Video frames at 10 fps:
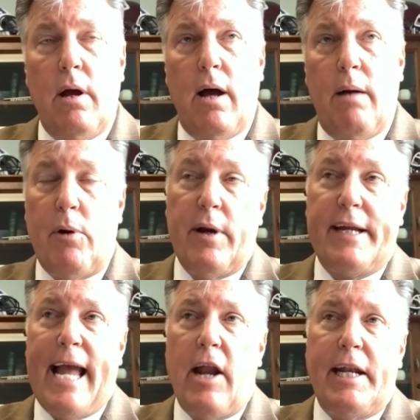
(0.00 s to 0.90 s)
Murray
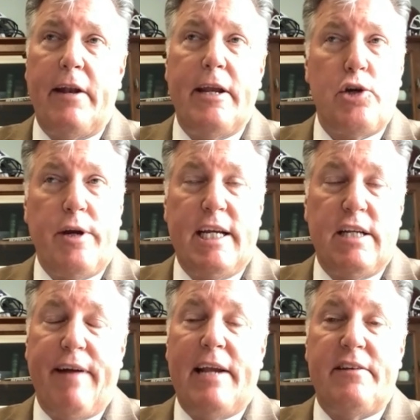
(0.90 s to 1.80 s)
County, the district, is
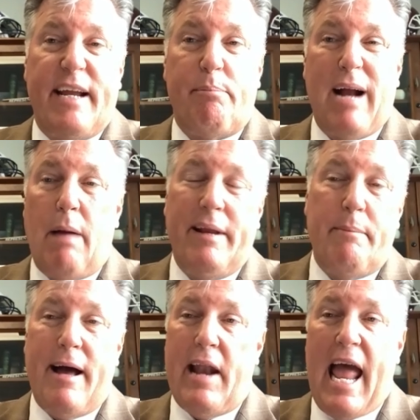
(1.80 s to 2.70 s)
facing probably
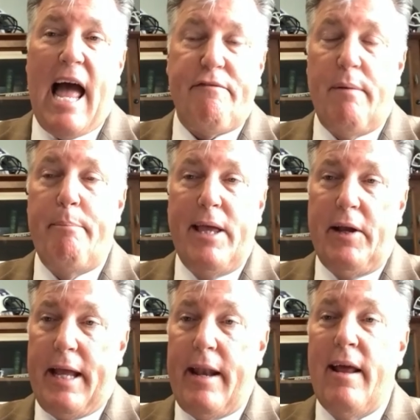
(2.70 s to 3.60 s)
about $500